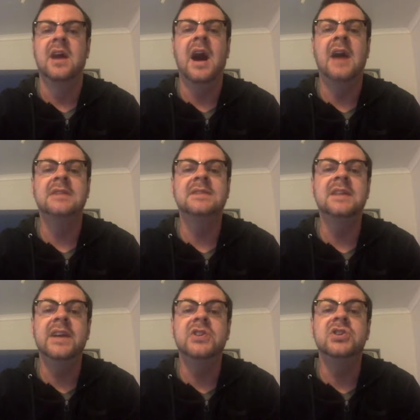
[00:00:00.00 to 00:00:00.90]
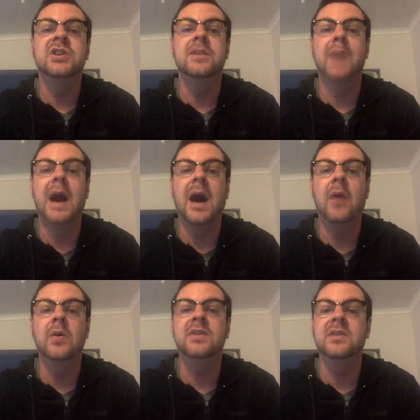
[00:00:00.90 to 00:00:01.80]
Isolation
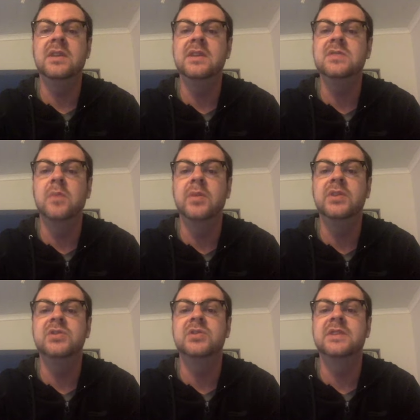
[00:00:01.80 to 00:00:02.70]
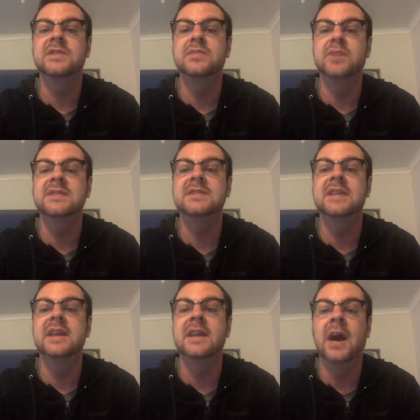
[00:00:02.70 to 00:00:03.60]
empowered these women to express
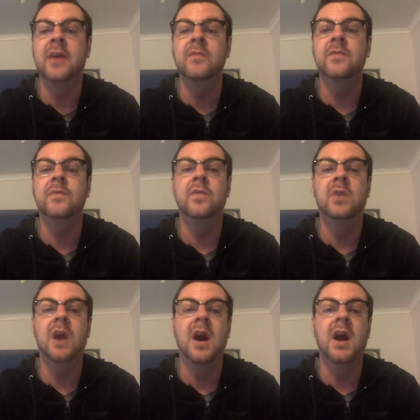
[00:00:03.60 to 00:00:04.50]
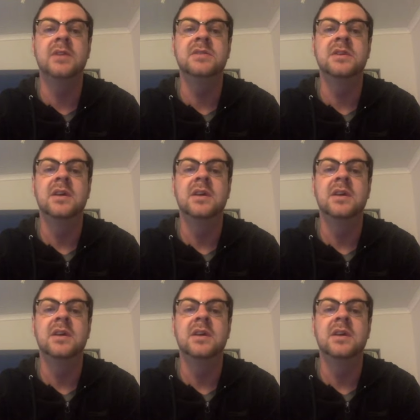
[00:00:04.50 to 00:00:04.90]
their love for God